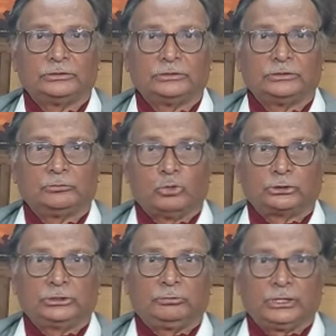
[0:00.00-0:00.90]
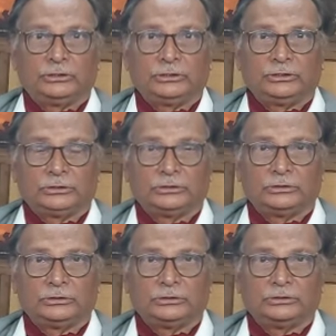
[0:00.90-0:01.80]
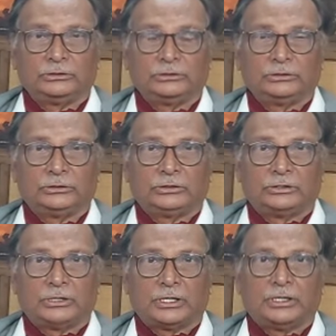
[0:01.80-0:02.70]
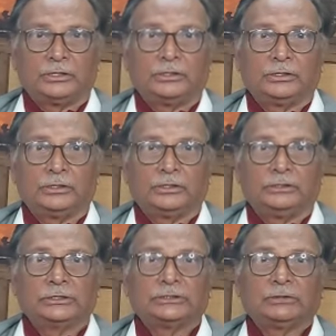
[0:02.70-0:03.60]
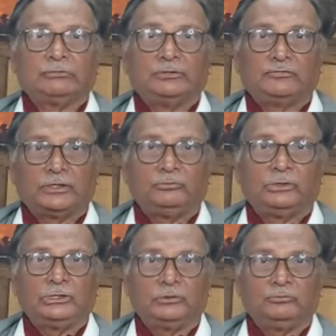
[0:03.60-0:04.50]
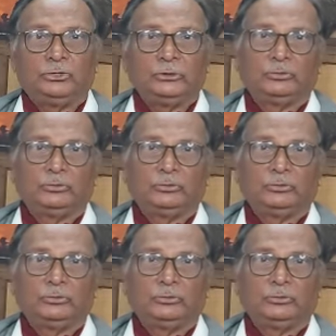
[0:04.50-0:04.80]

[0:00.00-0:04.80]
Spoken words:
Mukti Bahini and the 75 million people